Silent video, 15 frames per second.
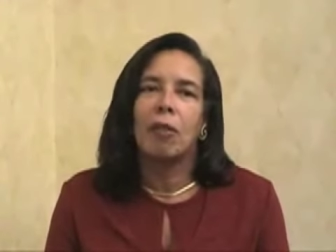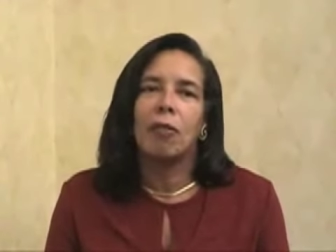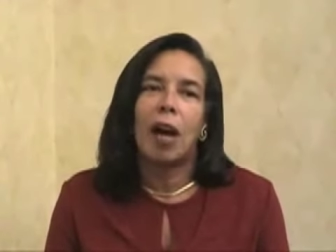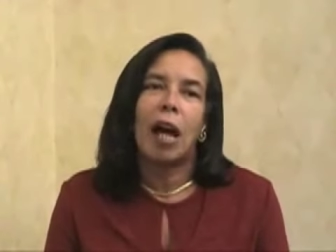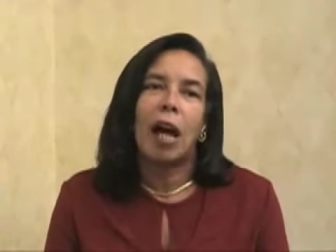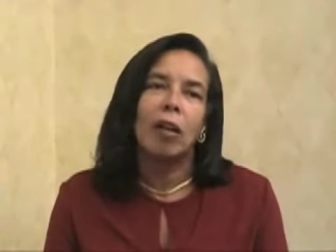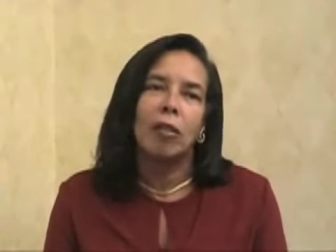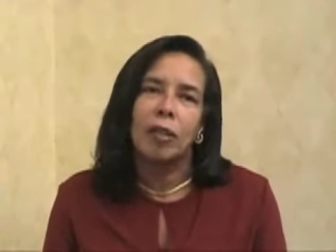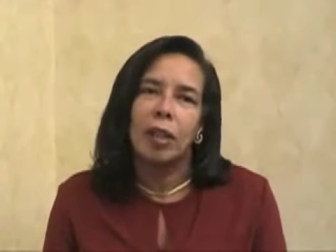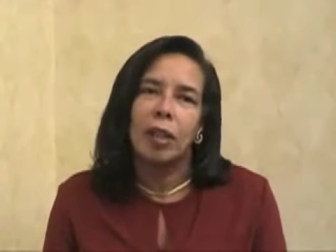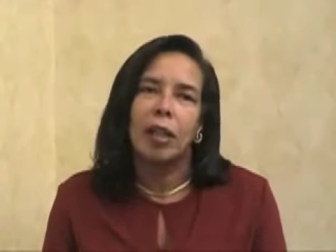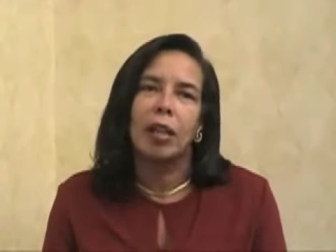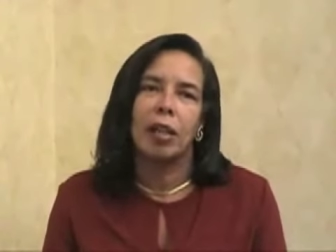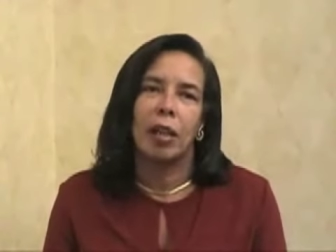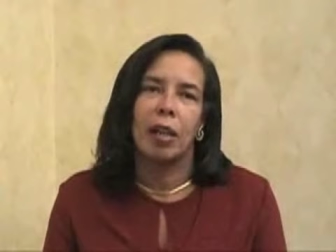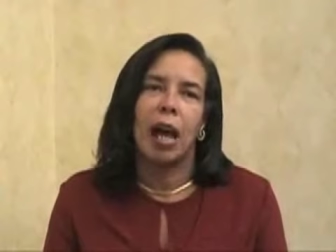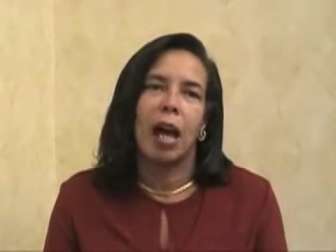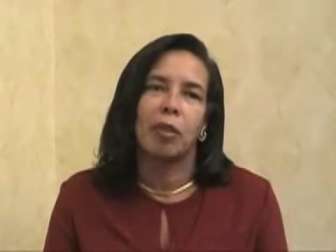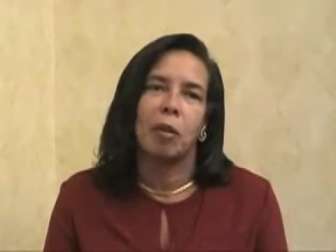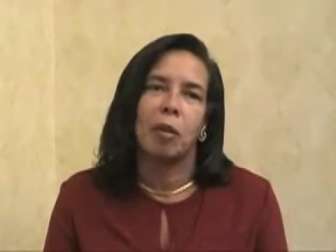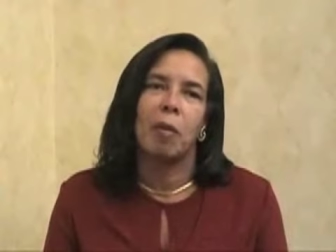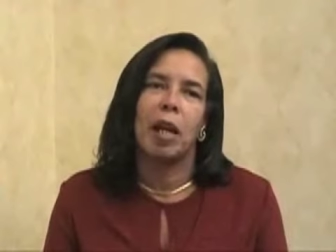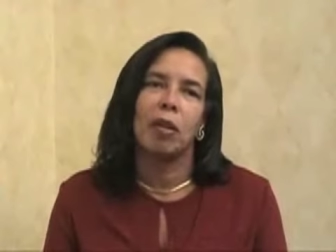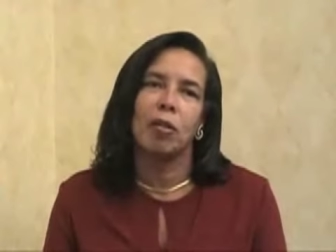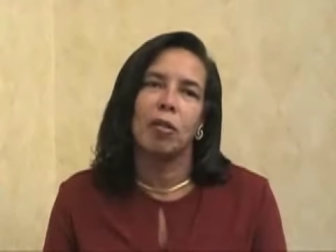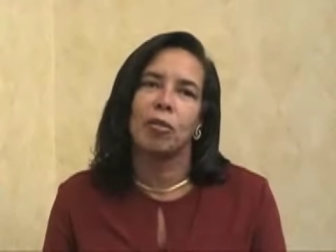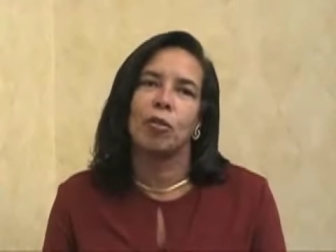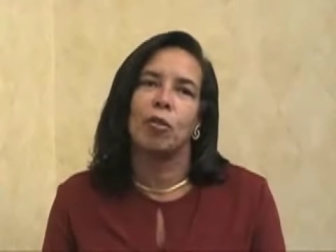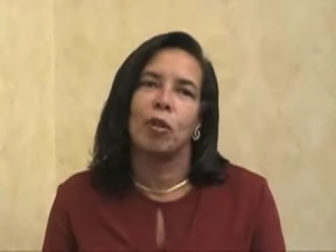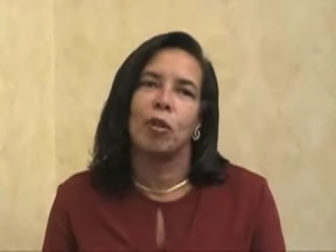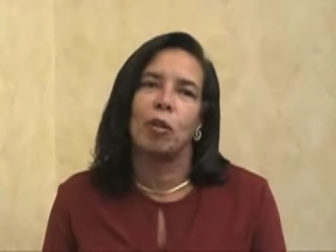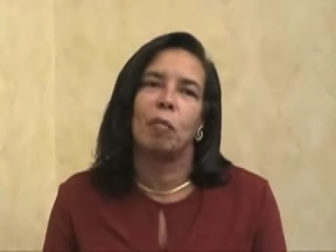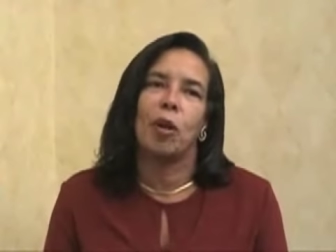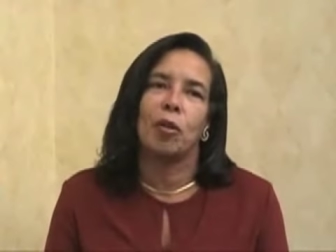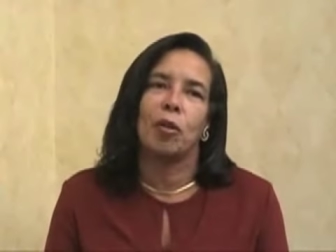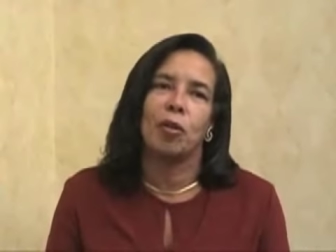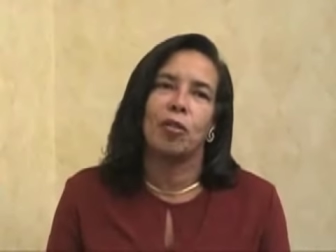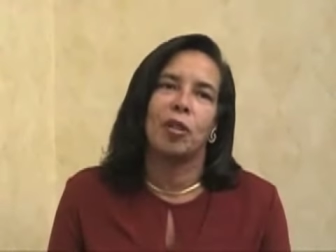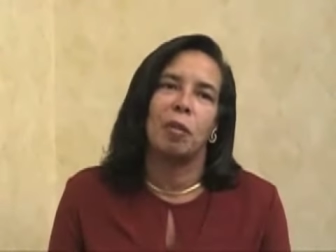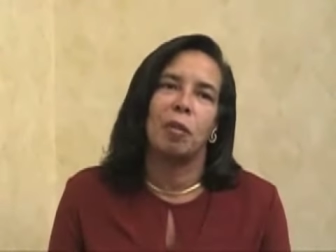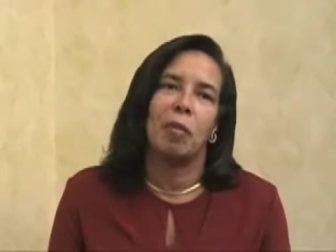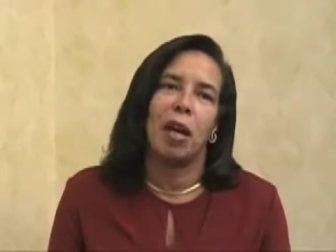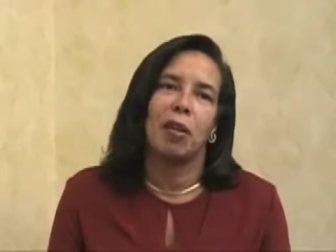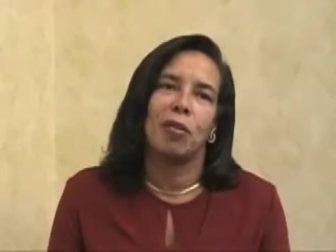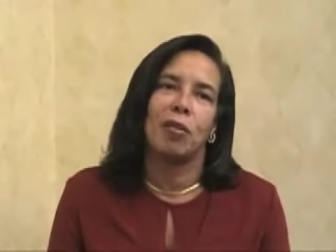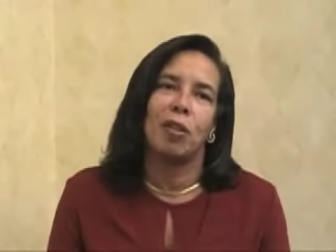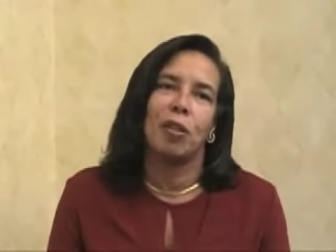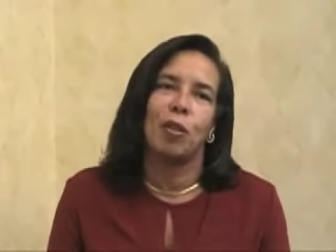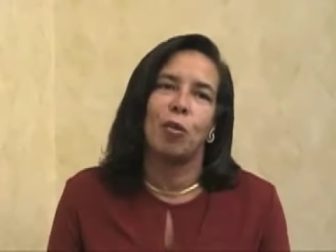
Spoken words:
faculty at the medical school in emergency medicine